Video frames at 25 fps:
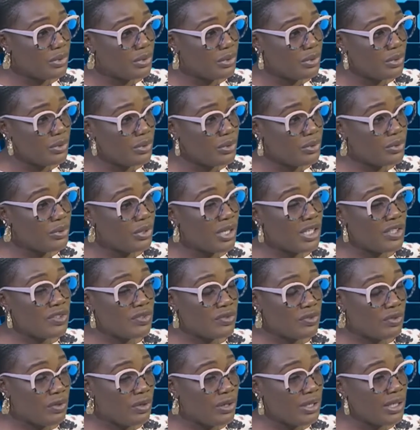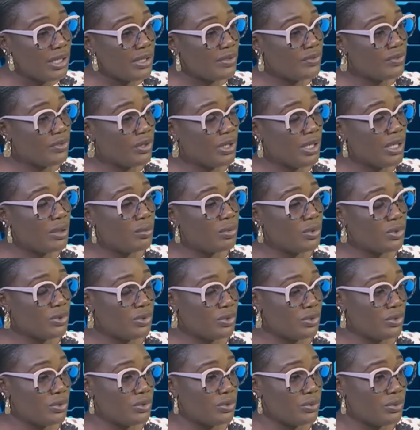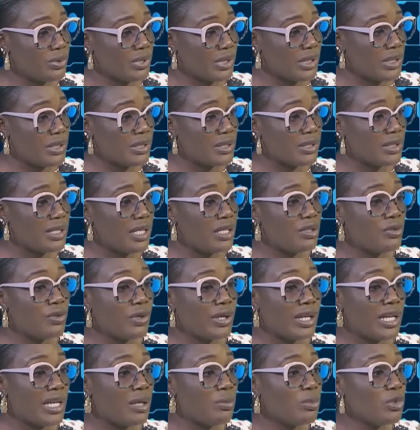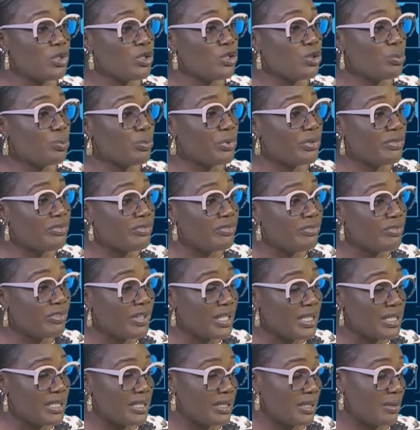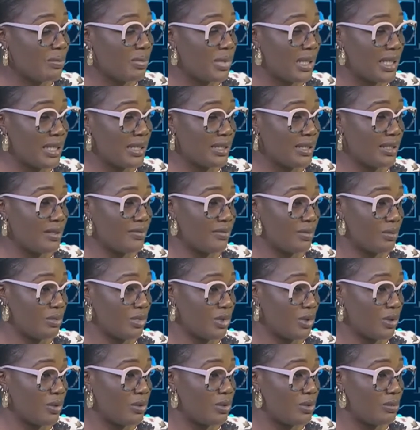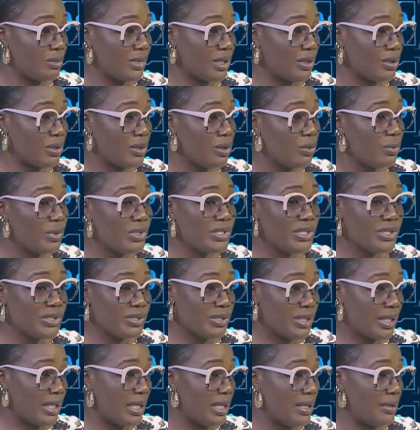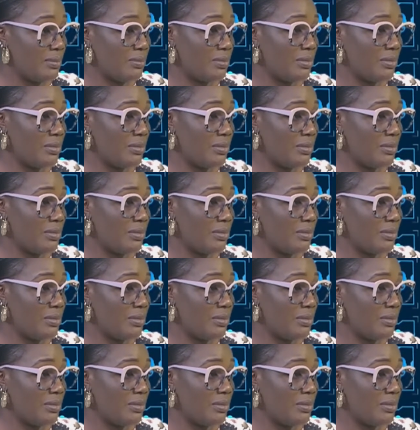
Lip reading: So as long as you're able to do this, then you're able to prevent the blindness from glaucoma, which is the aim.